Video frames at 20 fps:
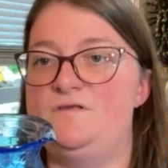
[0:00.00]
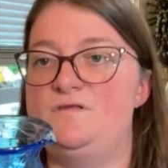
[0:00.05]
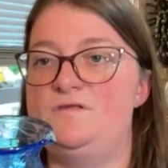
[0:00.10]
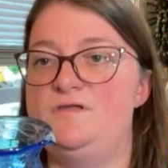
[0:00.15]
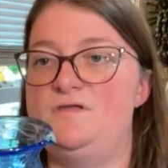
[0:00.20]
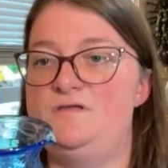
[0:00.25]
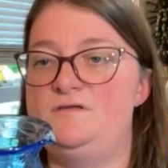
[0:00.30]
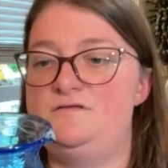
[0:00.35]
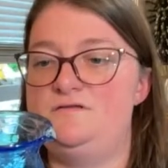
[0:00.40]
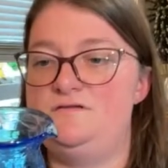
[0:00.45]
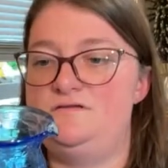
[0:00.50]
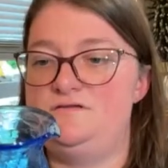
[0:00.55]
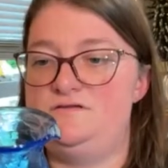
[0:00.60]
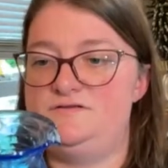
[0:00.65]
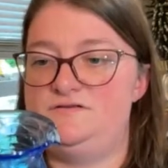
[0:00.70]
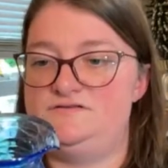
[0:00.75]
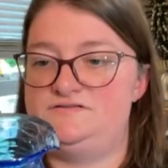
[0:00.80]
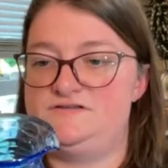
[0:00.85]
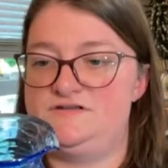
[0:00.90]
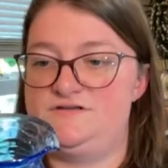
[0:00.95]
It
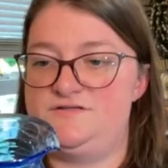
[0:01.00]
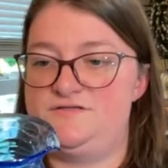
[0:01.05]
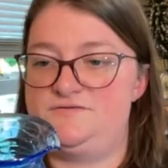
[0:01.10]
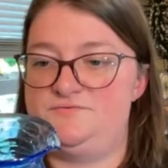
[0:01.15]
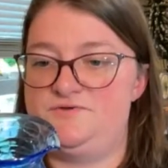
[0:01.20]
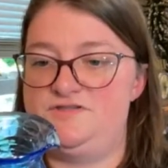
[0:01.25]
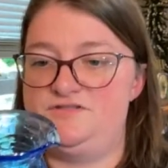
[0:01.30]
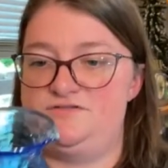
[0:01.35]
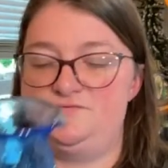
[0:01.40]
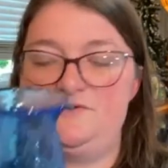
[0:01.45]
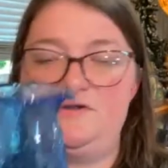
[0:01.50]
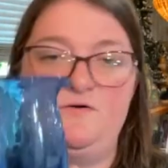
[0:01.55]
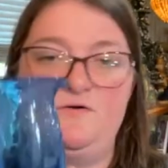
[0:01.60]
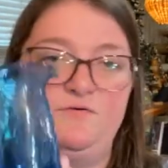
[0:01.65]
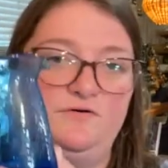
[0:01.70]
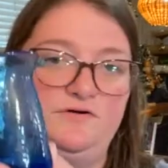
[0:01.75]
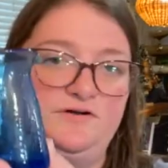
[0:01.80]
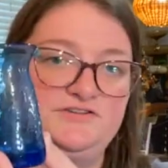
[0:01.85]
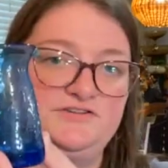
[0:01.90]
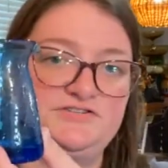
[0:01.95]
is 3
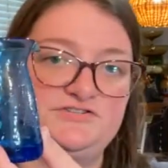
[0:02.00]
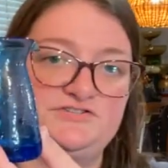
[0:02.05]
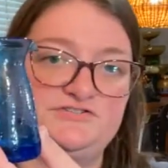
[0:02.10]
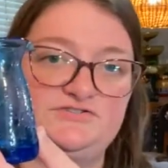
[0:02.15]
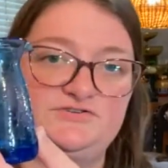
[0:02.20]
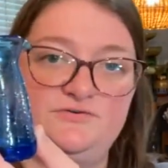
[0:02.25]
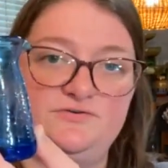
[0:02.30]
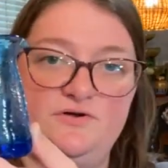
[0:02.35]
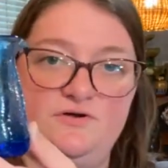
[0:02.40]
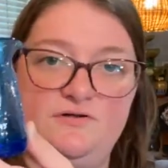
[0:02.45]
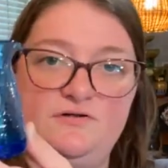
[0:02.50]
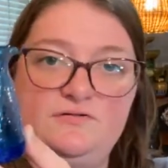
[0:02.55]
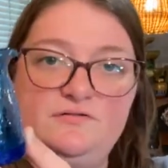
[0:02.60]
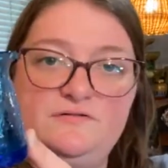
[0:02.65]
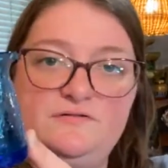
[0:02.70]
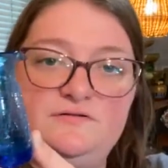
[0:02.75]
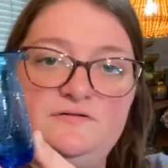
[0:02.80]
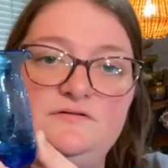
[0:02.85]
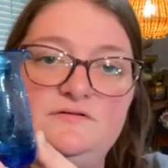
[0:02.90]
3/4 inches tall.